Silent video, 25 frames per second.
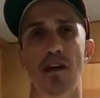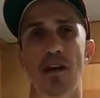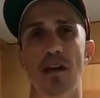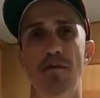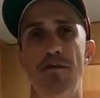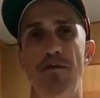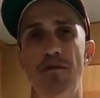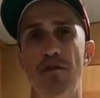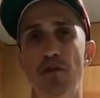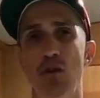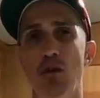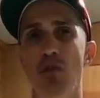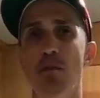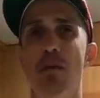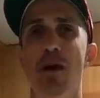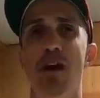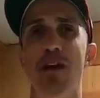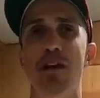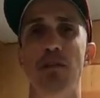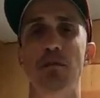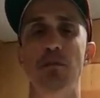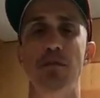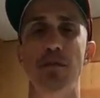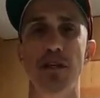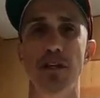It's just. If you're by
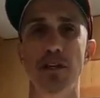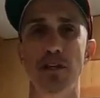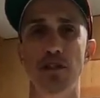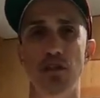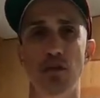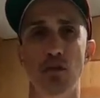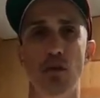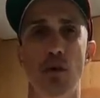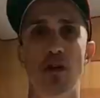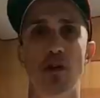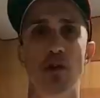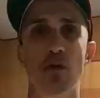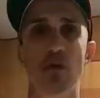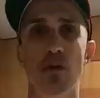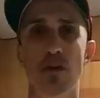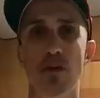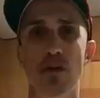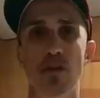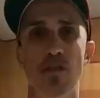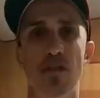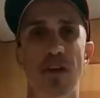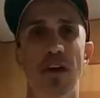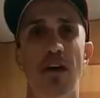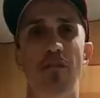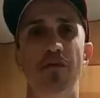a beach, you want to
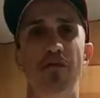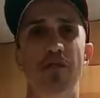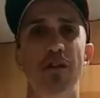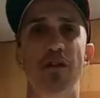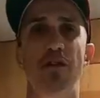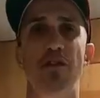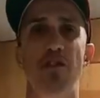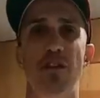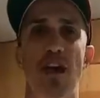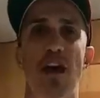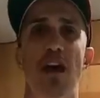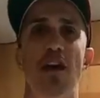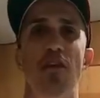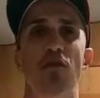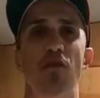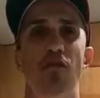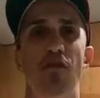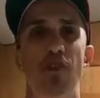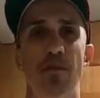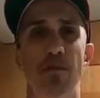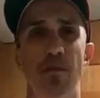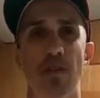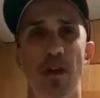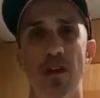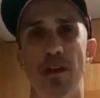rinse off the sand or
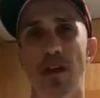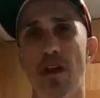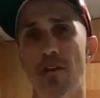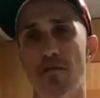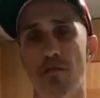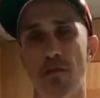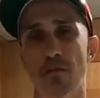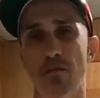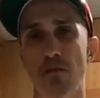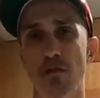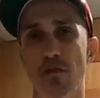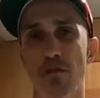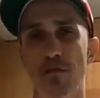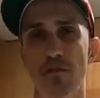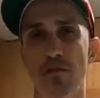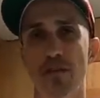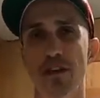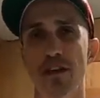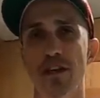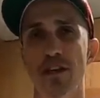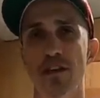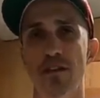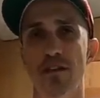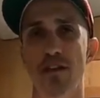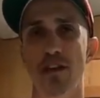something like that from your
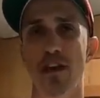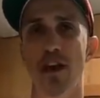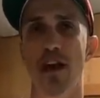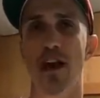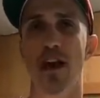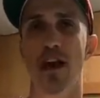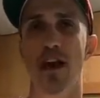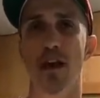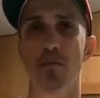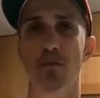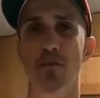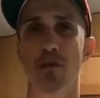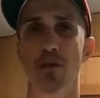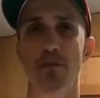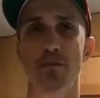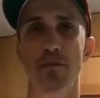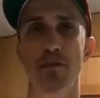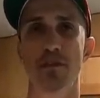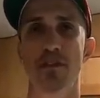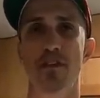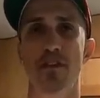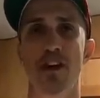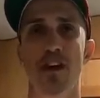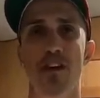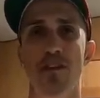feet, yeah. But
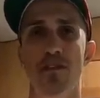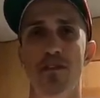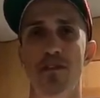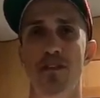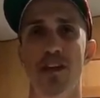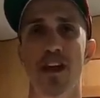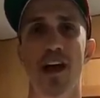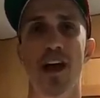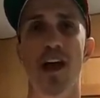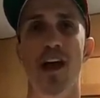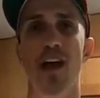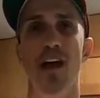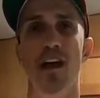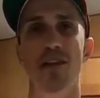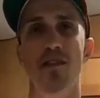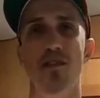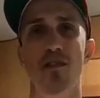besides that.